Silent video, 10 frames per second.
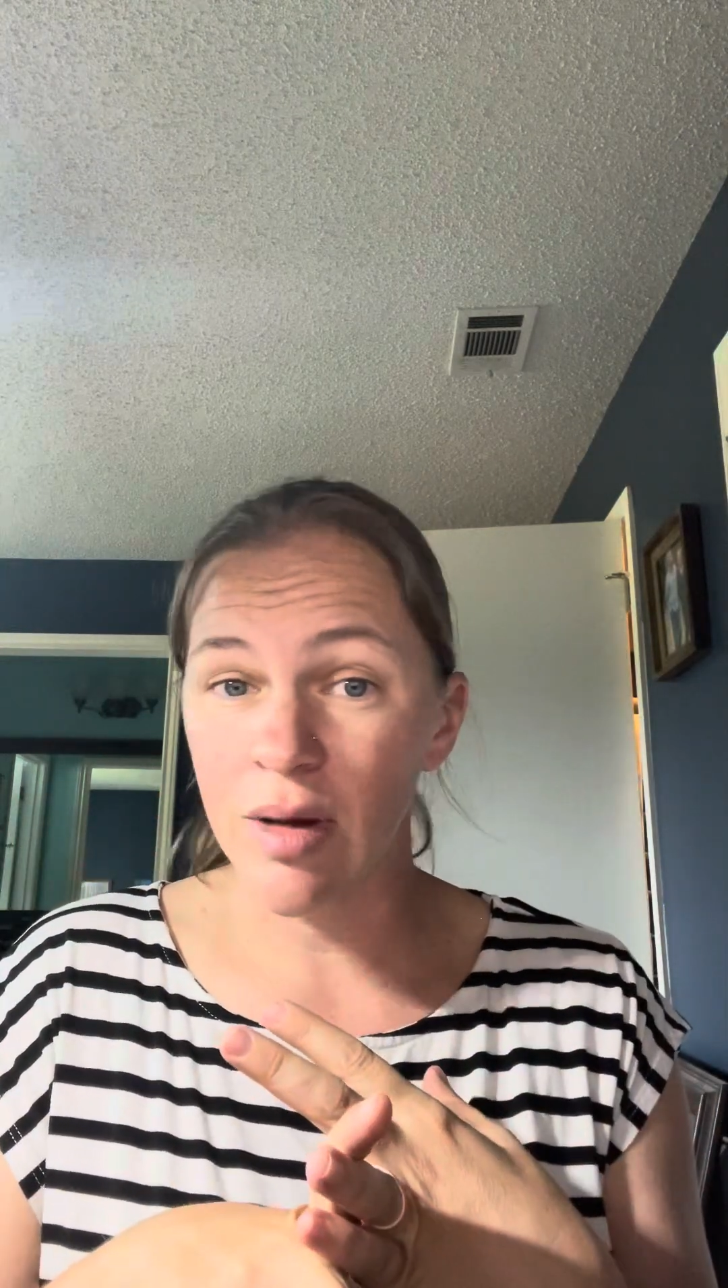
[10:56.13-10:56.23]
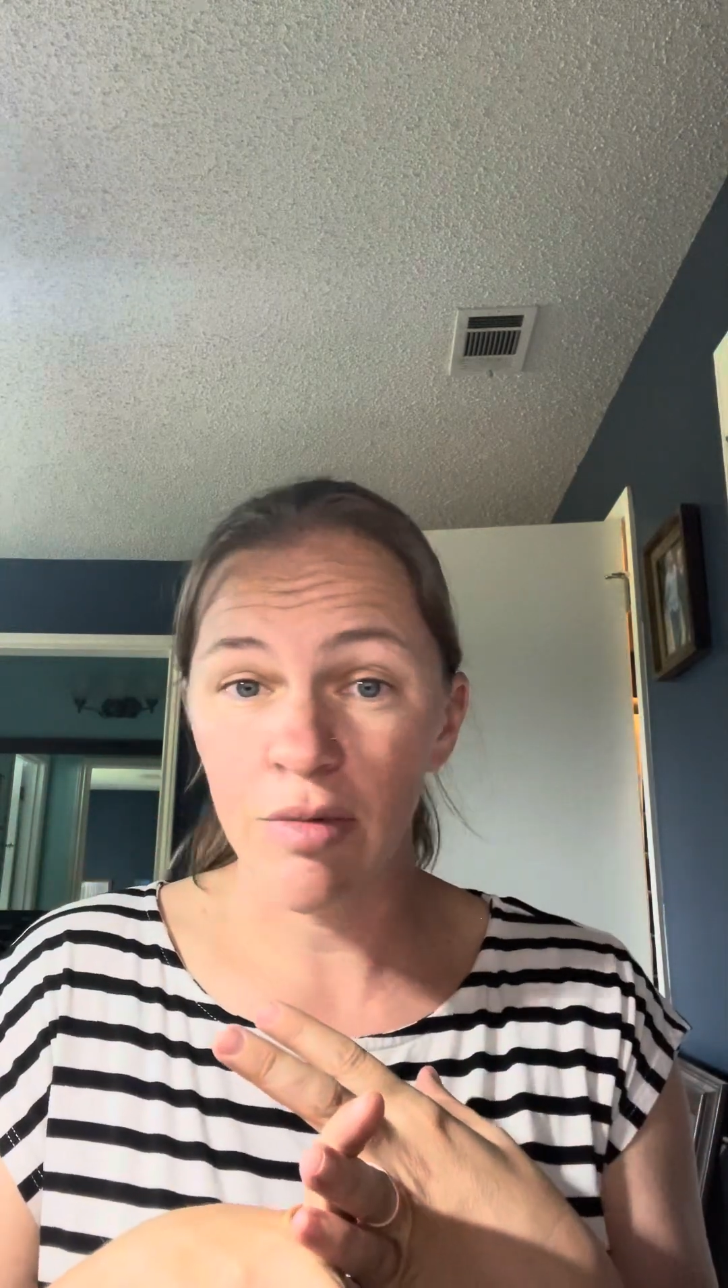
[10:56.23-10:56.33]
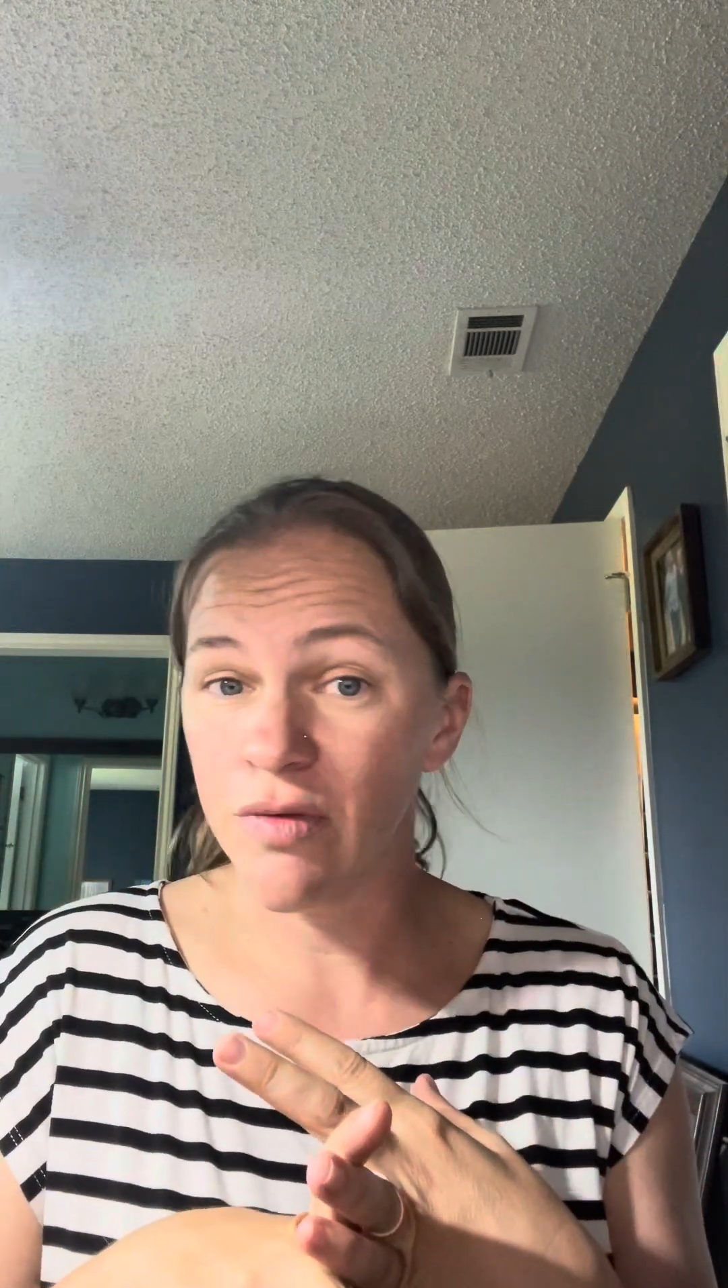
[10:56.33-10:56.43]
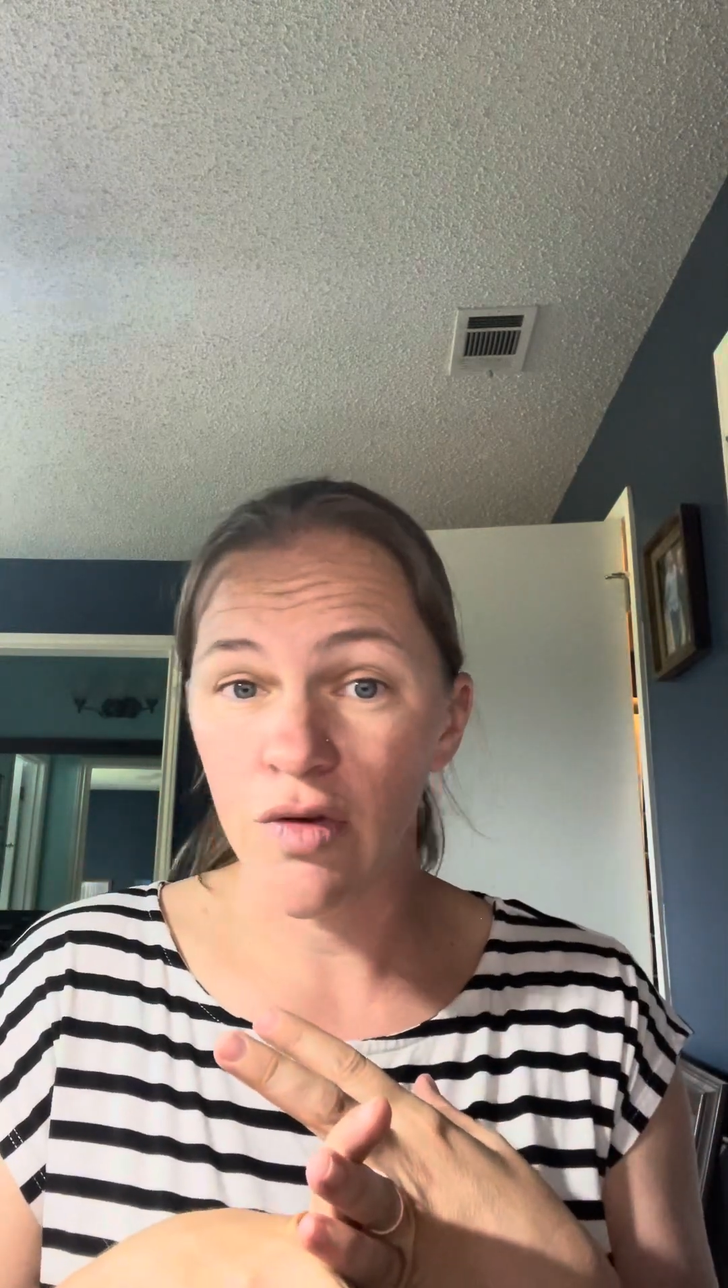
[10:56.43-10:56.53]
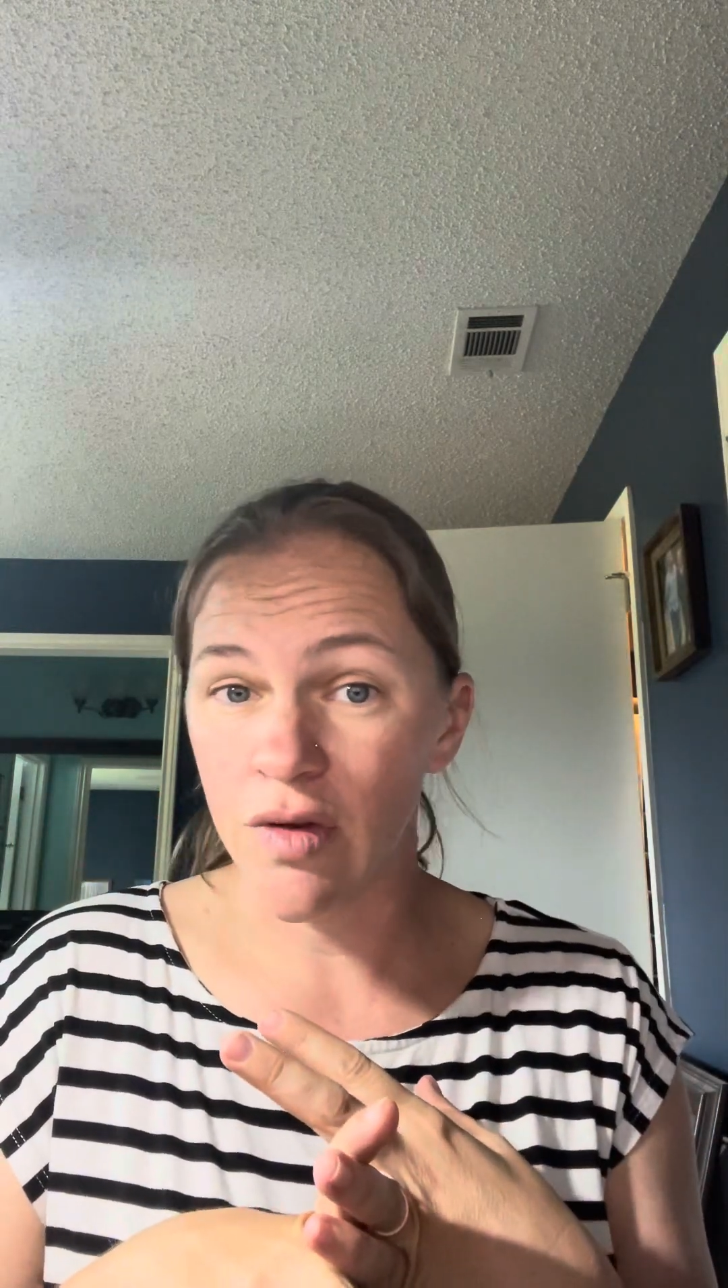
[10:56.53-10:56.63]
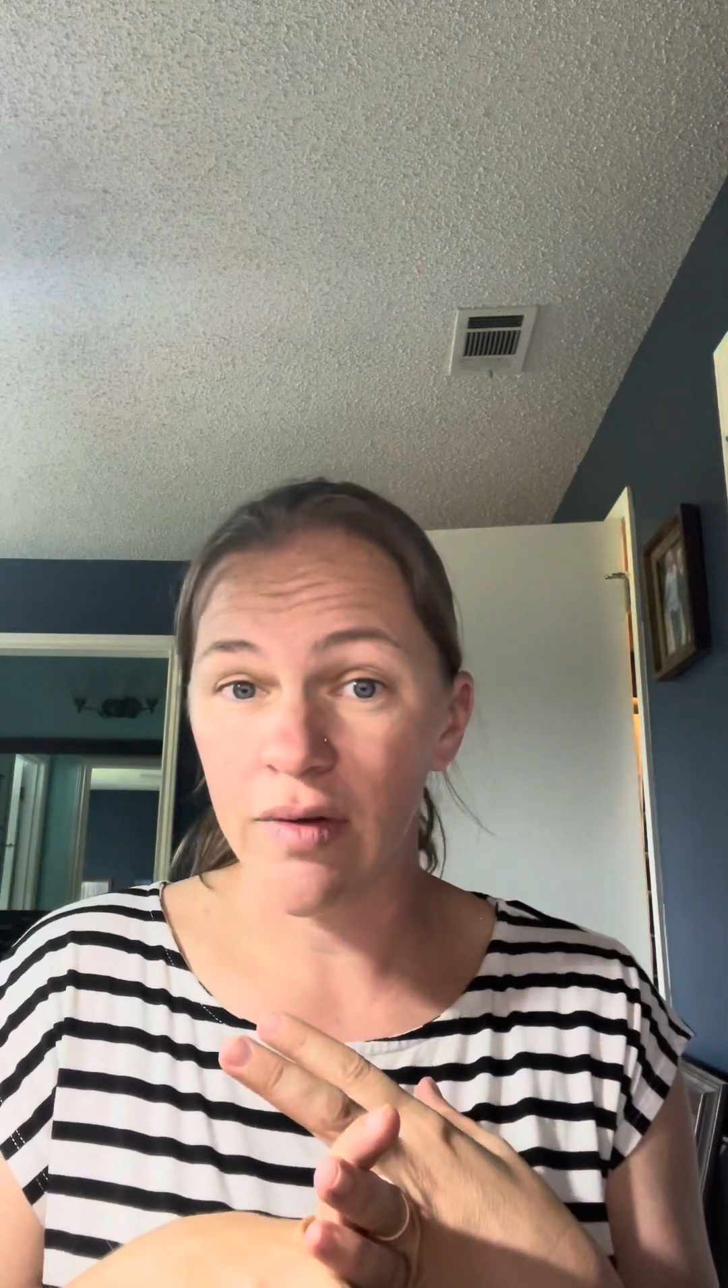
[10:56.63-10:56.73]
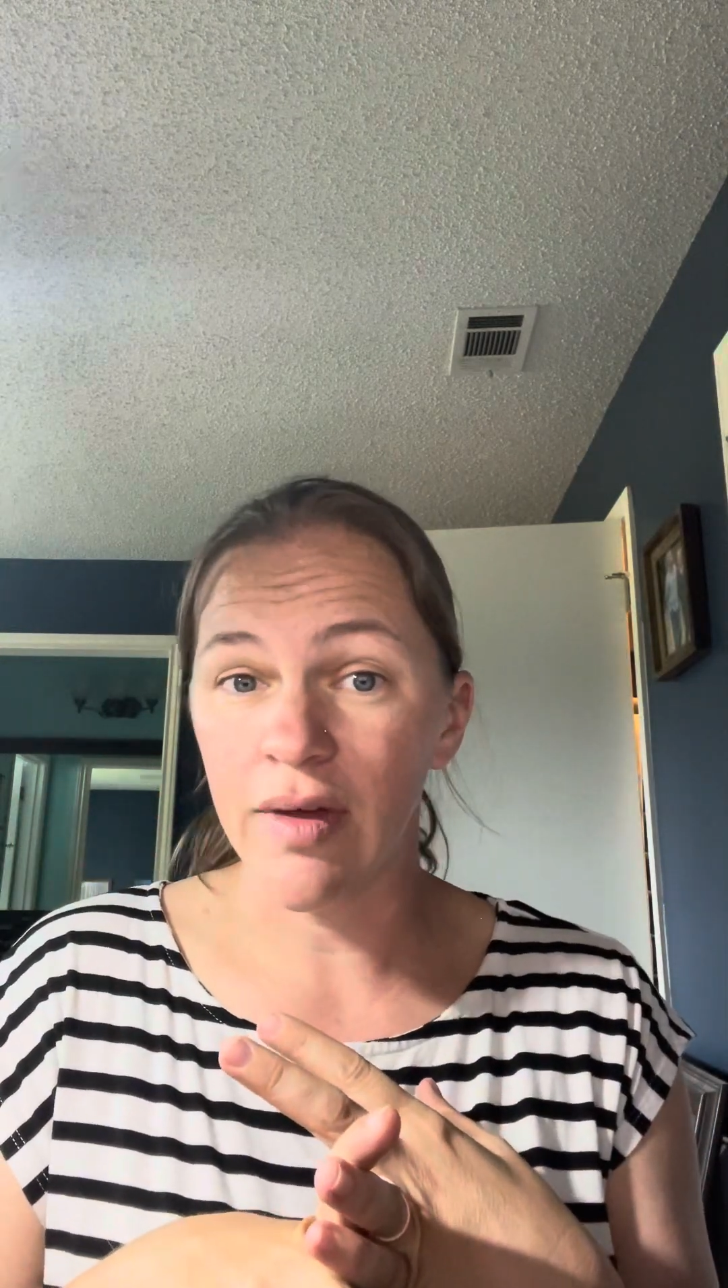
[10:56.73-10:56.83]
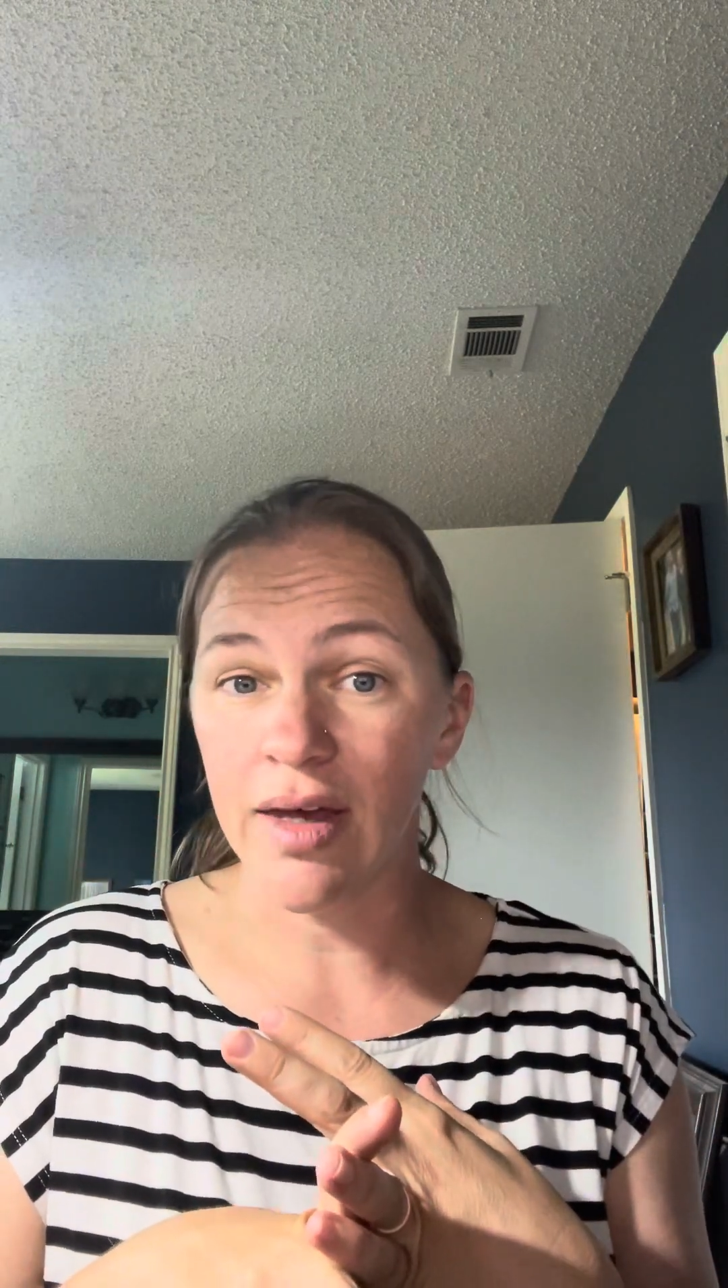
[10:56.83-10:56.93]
perfusing like